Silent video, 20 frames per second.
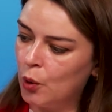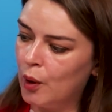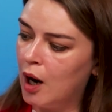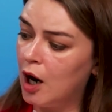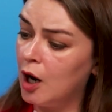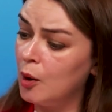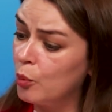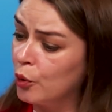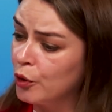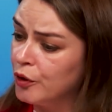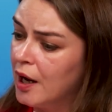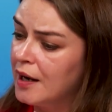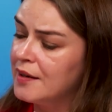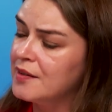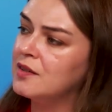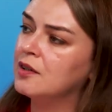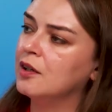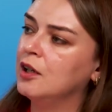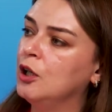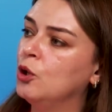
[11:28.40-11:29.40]
or
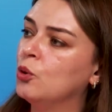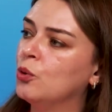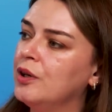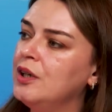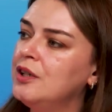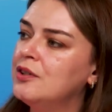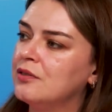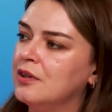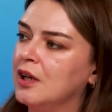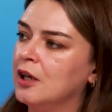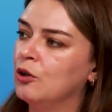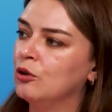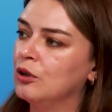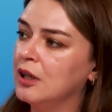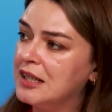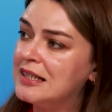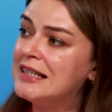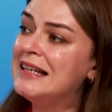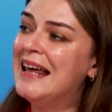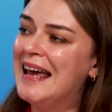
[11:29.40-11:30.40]
harmonized the EU REACH
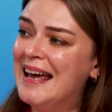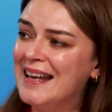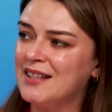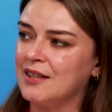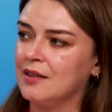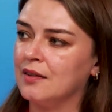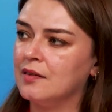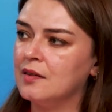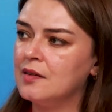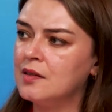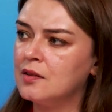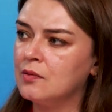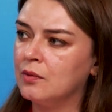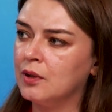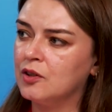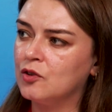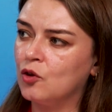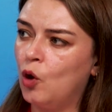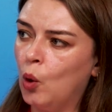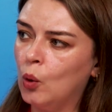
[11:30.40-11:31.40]
regulation as it is
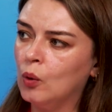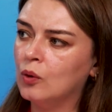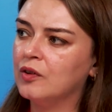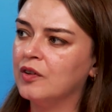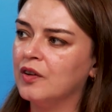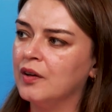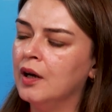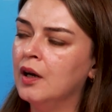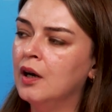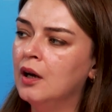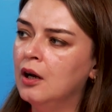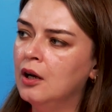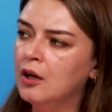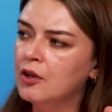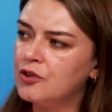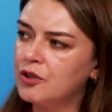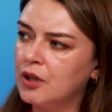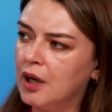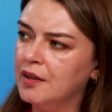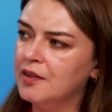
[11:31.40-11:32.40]
with all the
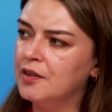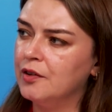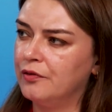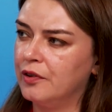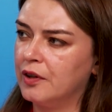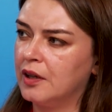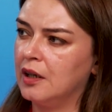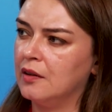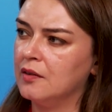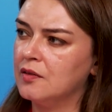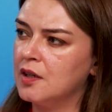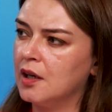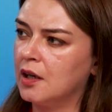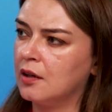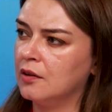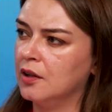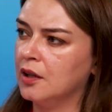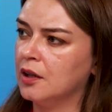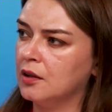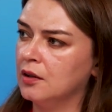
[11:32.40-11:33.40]
scientific and
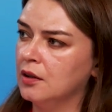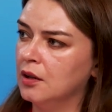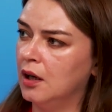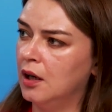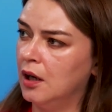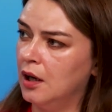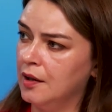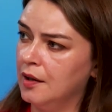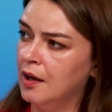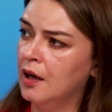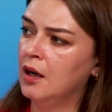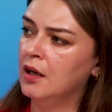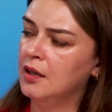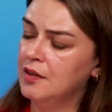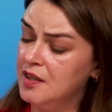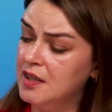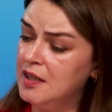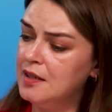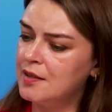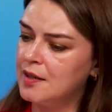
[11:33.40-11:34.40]
technical uh,
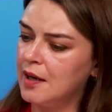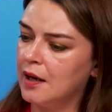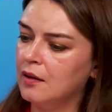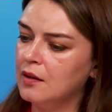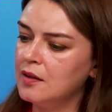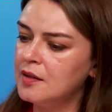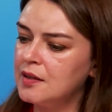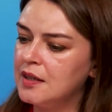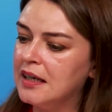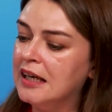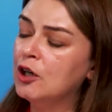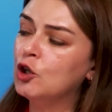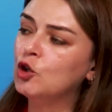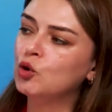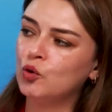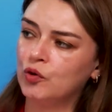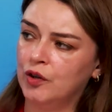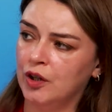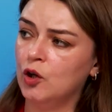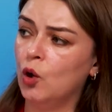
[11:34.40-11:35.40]
details,
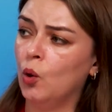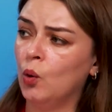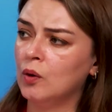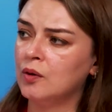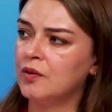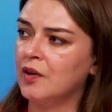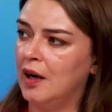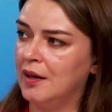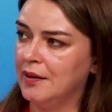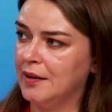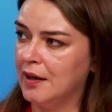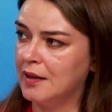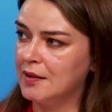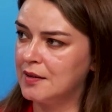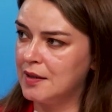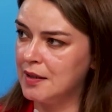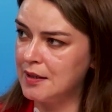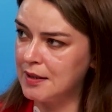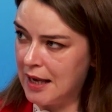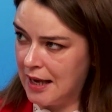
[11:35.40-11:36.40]
including all the
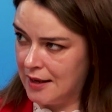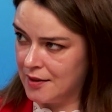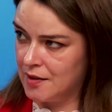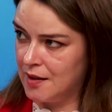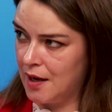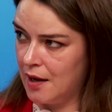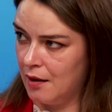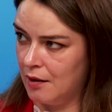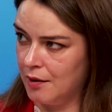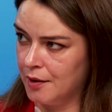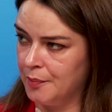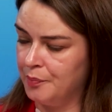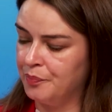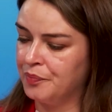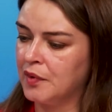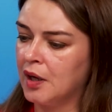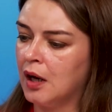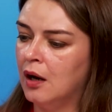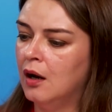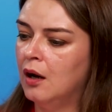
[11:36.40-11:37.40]
annexes as they are.
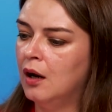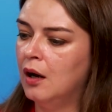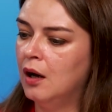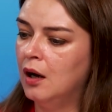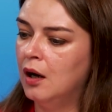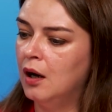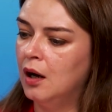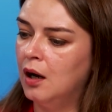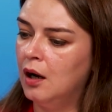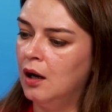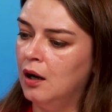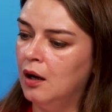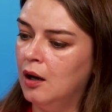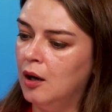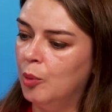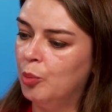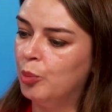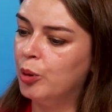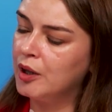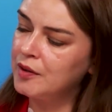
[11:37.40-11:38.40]

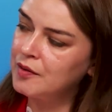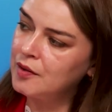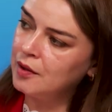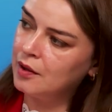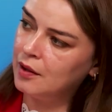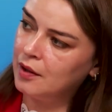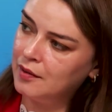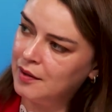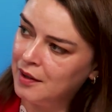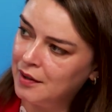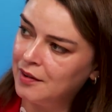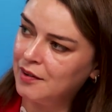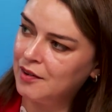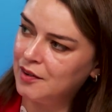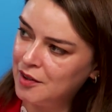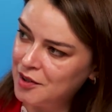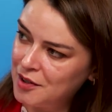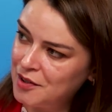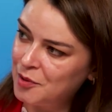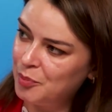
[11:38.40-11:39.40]
Uh, but uh, there is
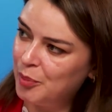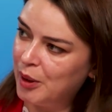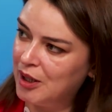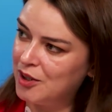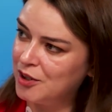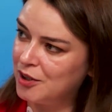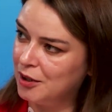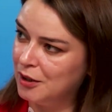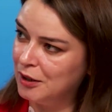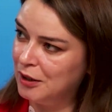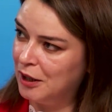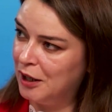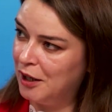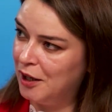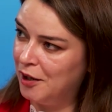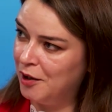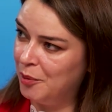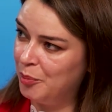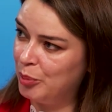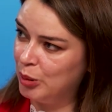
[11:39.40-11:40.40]
this special
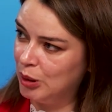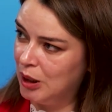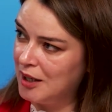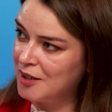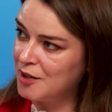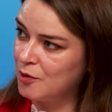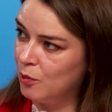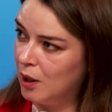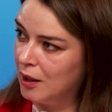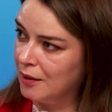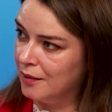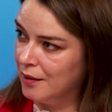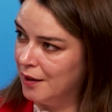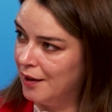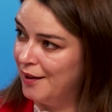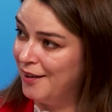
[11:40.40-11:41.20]
uh, plus one